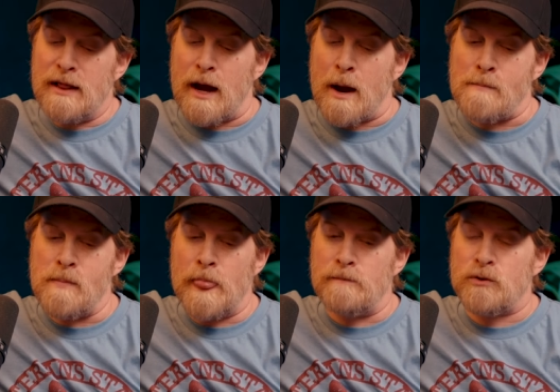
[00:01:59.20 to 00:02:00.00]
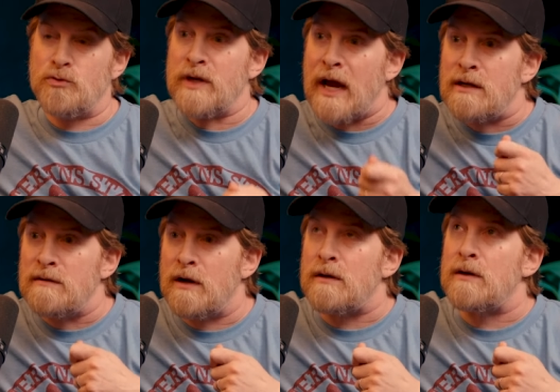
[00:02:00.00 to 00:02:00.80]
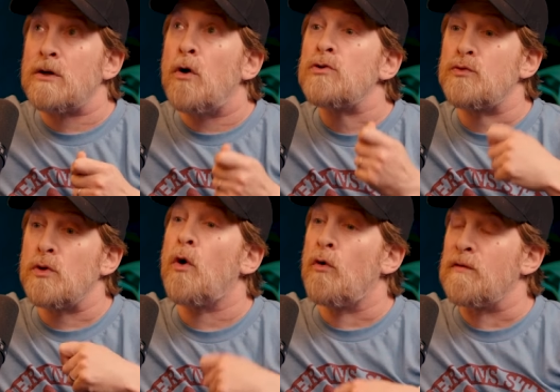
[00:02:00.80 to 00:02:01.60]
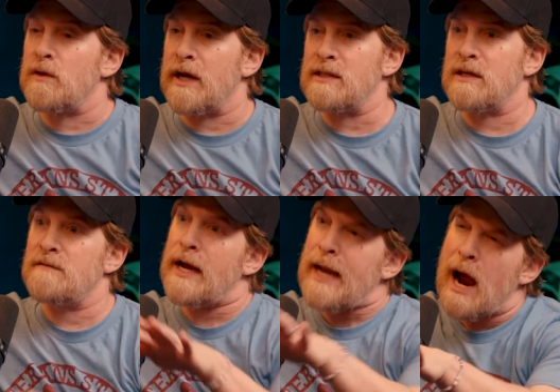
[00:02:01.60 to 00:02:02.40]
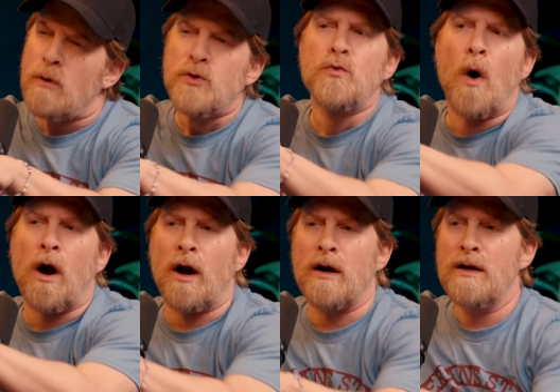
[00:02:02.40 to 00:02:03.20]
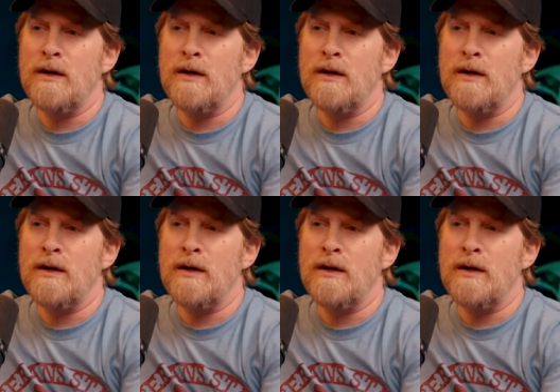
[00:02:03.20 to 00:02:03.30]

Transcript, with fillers: um, creative or, or cultural overlays of like how you are